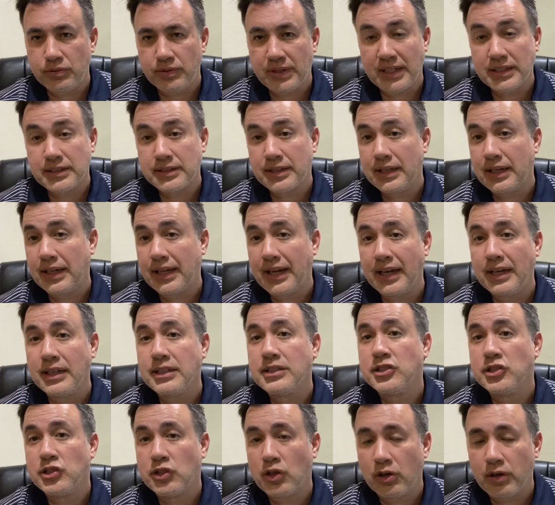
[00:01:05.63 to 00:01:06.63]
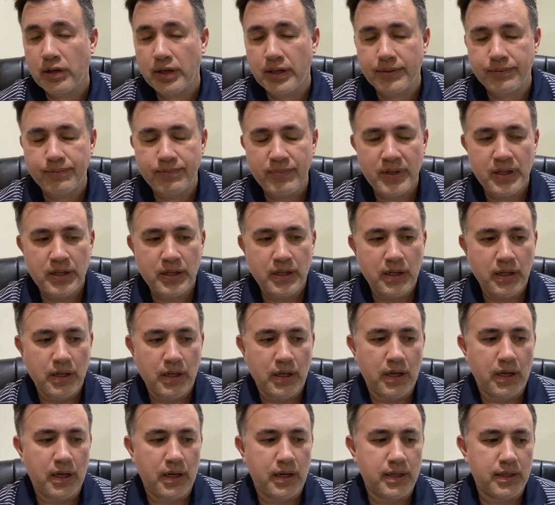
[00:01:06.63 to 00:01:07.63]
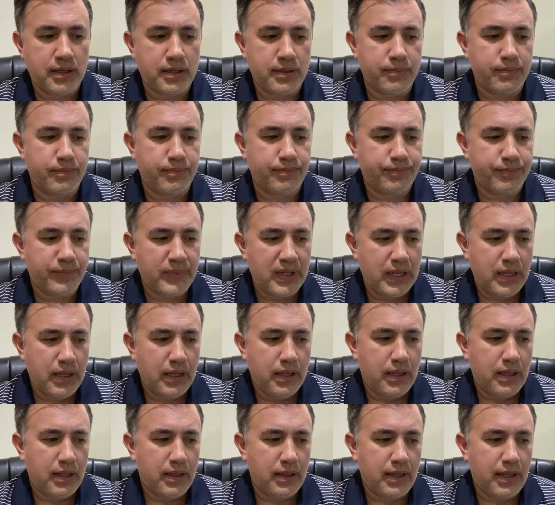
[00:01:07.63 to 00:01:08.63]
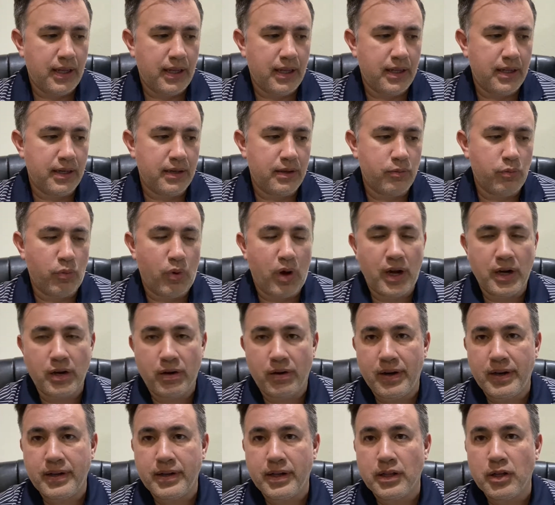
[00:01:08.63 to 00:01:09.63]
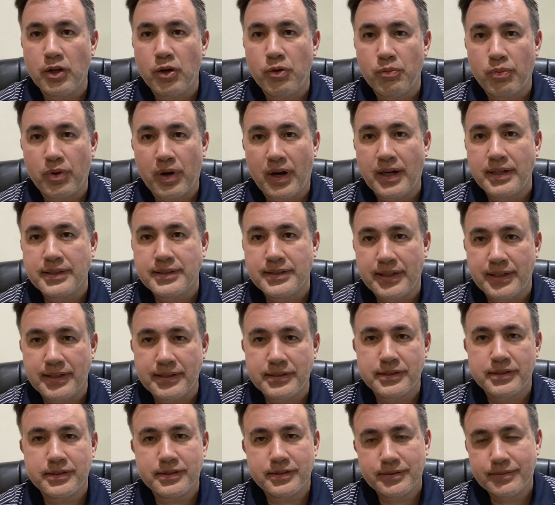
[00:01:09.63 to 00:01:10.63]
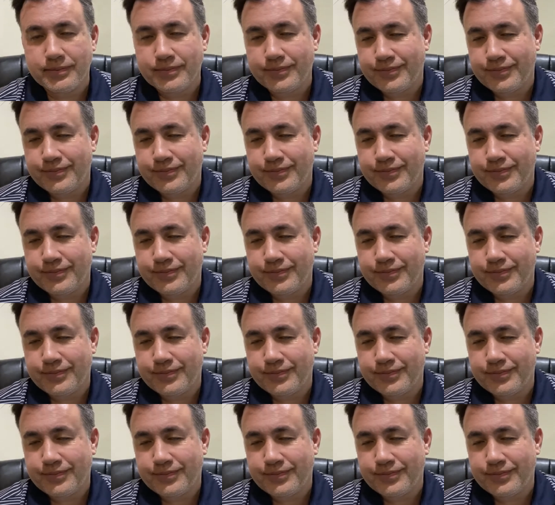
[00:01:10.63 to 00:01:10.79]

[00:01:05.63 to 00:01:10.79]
That's going to get us started. Then while you're in the loan process,